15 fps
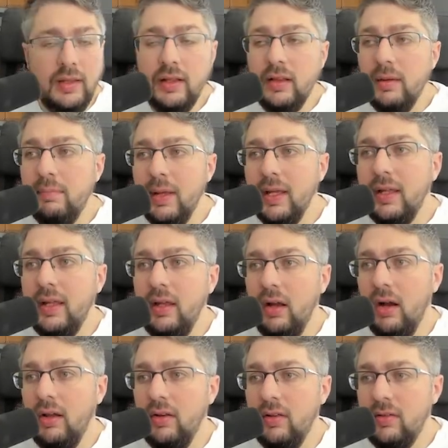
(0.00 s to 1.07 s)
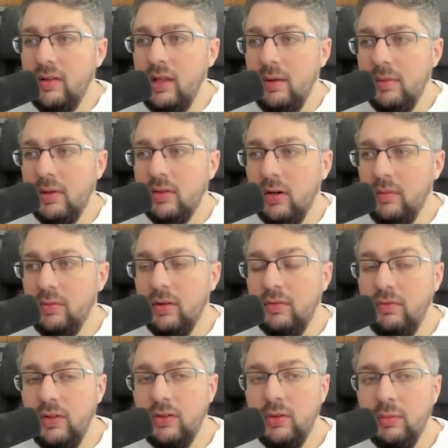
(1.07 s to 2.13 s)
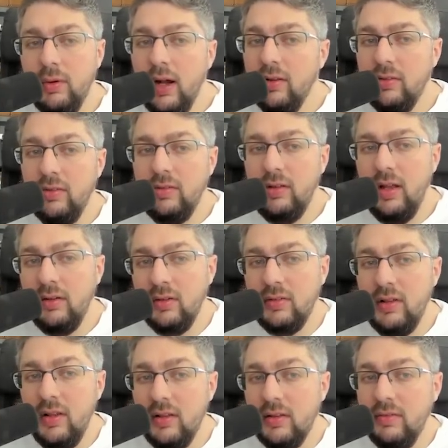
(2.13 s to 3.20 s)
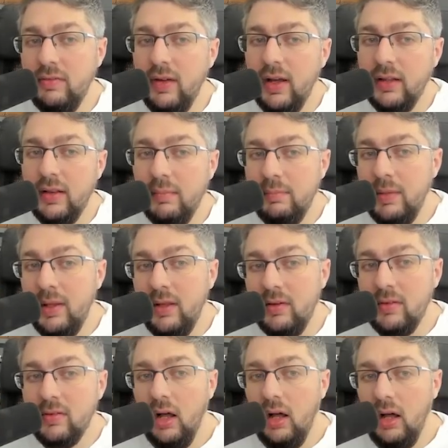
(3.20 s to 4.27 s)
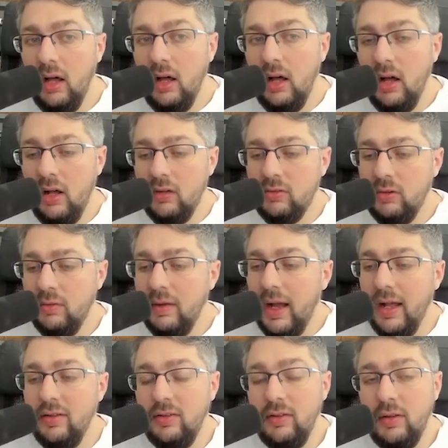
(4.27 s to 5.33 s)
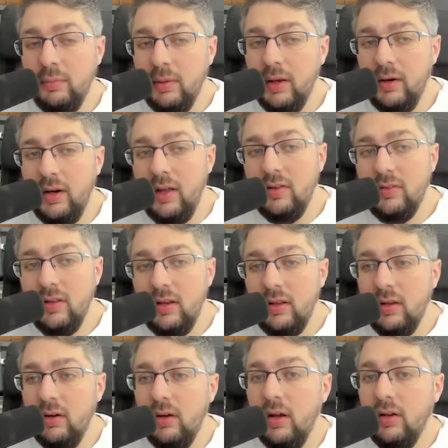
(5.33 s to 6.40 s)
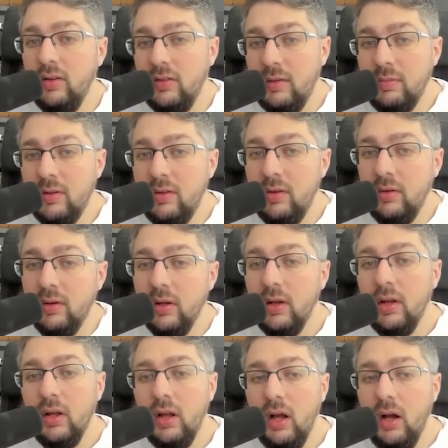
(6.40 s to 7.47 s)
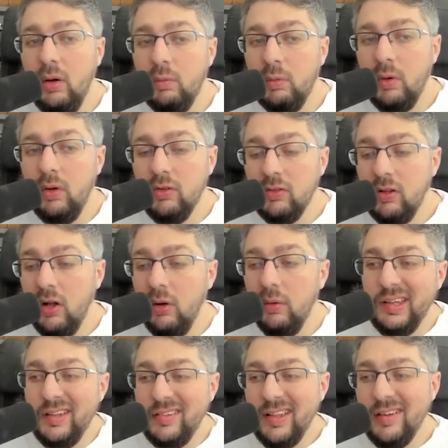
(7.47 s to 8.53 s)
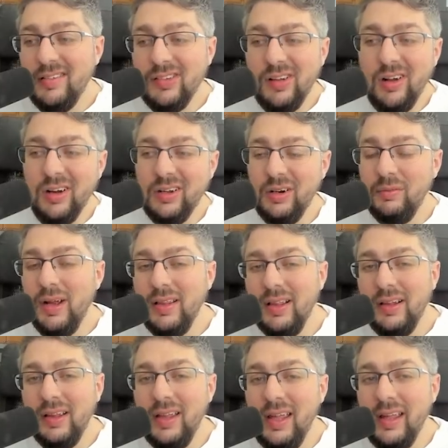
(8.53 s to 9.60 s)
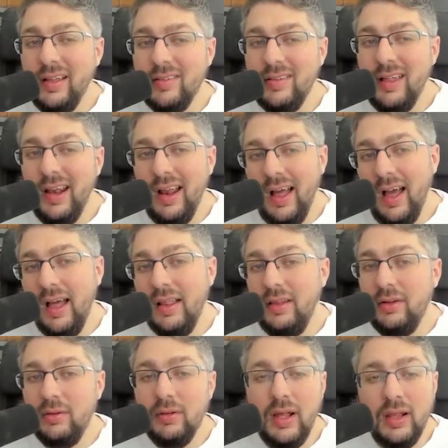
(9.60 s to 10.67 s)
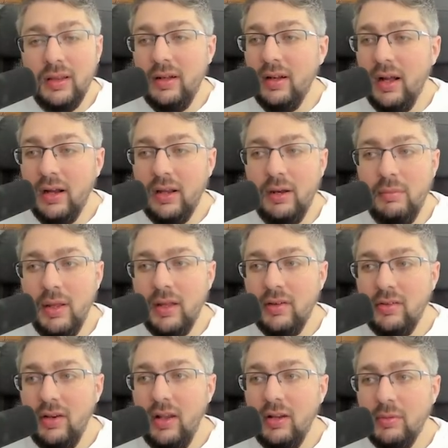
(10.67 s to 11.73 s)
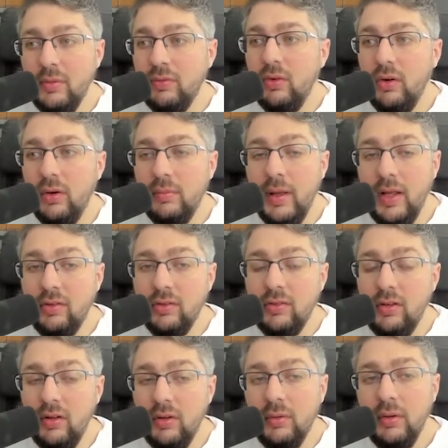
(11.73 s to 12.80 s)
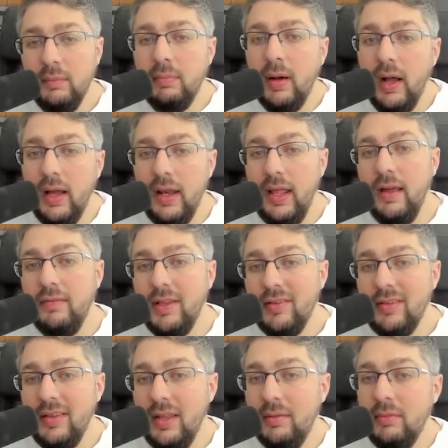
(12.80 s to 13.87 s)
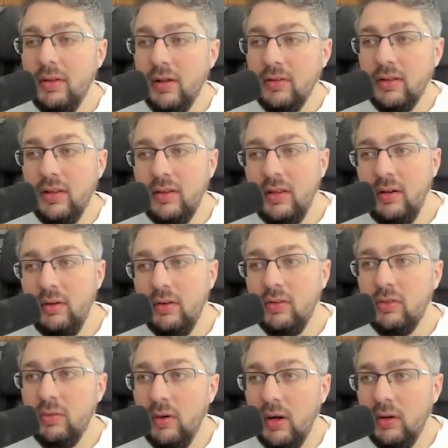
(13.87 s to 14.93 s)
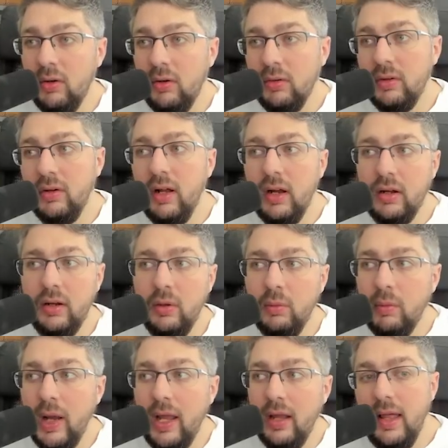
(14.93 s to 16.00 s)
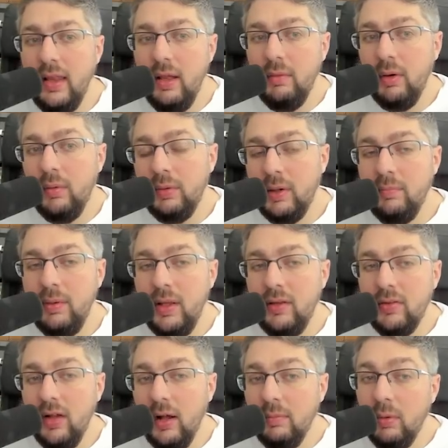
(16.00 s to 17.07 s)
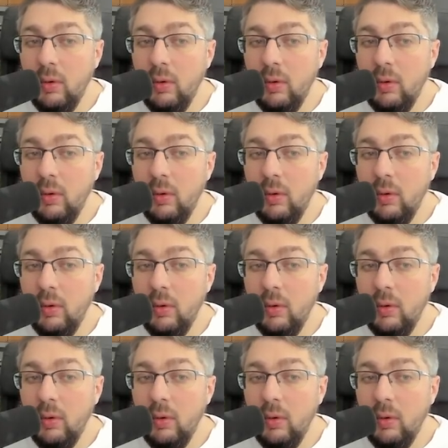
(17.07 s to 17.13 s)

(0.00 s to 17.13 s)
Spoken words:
I think the big key on this team in terms of future roster changes is the fact that Beans, a sort of high ceiling player, is sitting there on a substitute role. So the sense talking around the league is that they're likely not going to make a change before Major 2. But if this team does continue to struggle, they're not going to wait and they will bring Beans up.